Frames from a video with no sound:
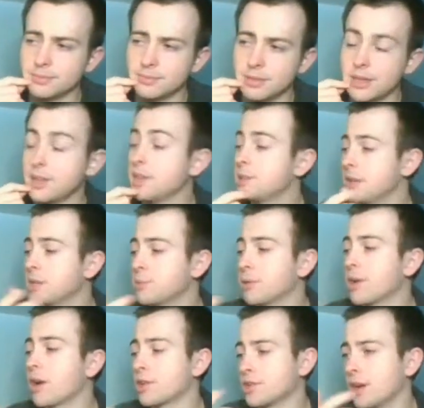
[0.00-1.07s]
It's
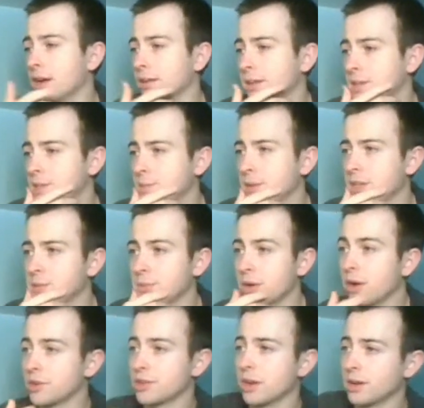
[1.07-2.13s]
Bernard Chong. It's
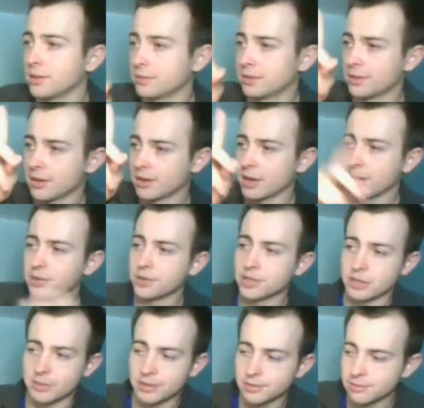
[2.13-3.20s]
Bernard Chong. Their
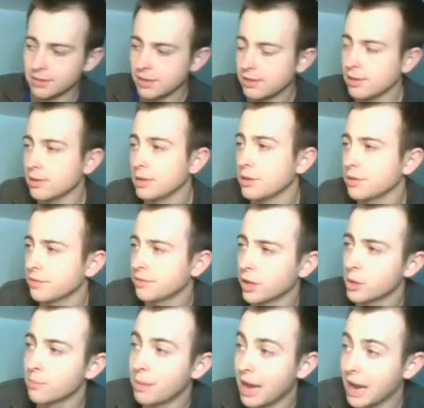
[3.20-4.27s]
tournament. You can
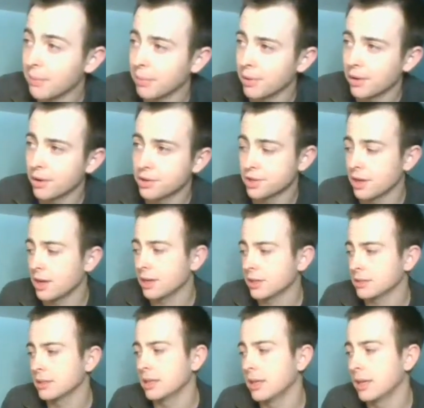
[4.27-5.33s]
follow by Bernard
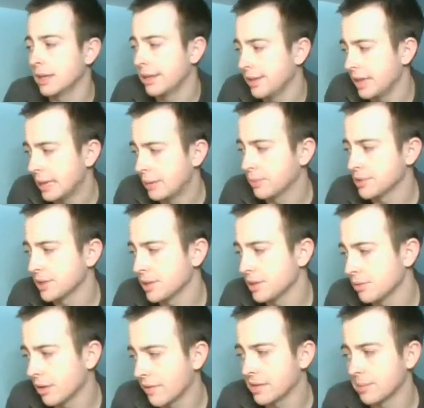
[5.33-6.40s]
Chong. It will tell
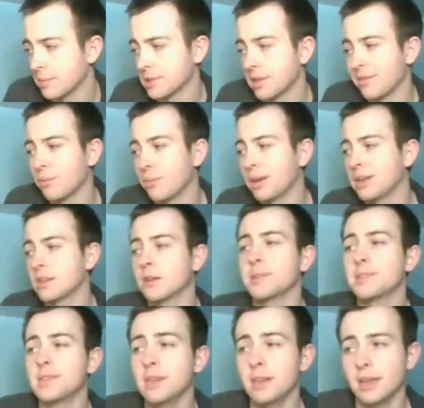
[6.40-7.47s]
you all that type of stuff. Win
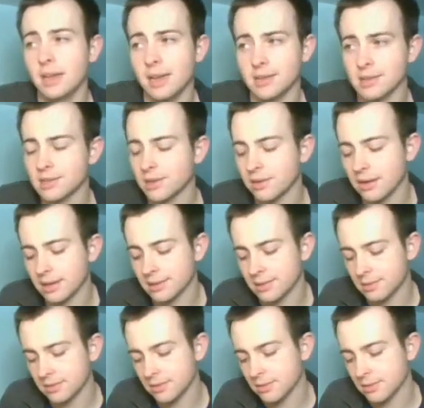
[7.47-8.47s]
determines seeding. Yes, that's correct.